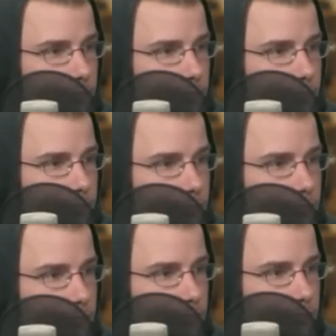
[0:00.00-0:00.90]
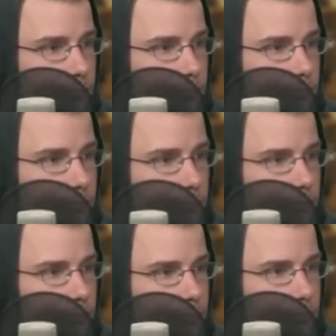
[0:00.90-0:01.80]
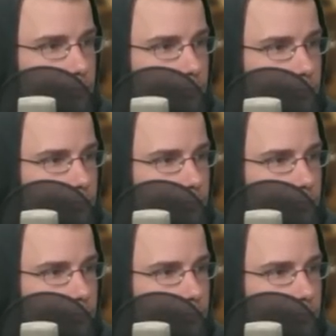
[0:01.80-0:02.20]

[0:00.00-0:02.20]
(not speaking)